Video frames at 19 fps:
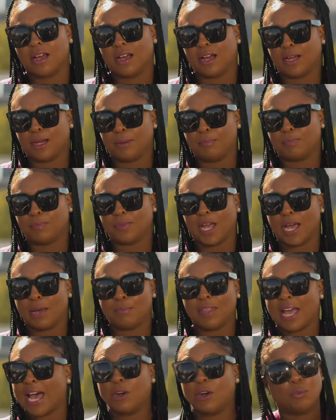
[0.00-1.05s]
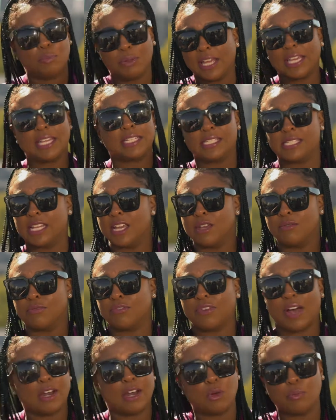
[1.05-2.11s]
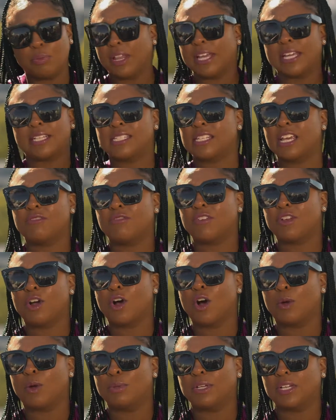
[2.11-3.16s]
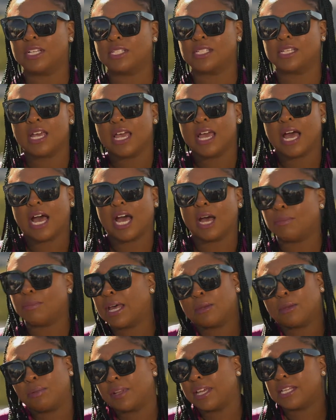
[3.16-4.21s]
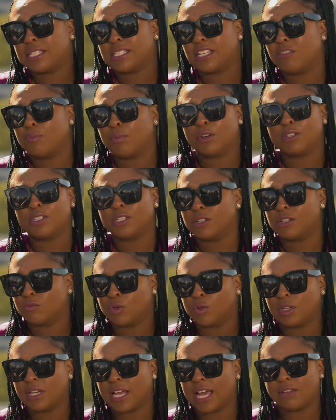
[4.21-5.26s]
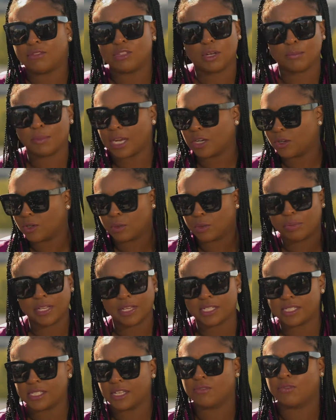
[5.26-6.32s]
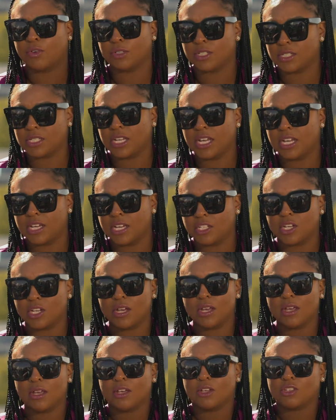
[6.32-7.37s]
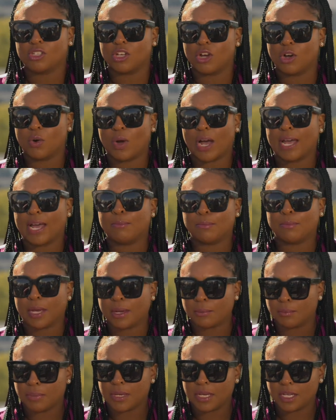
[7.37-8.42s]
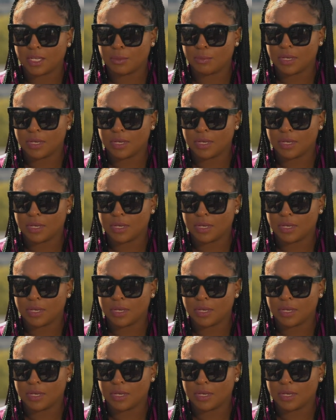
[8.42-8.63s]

I don't play it safe. I don't play it safe at all because I'm not a play it safe person in real life, so I'm not going to play it safe on the stage. So I'm being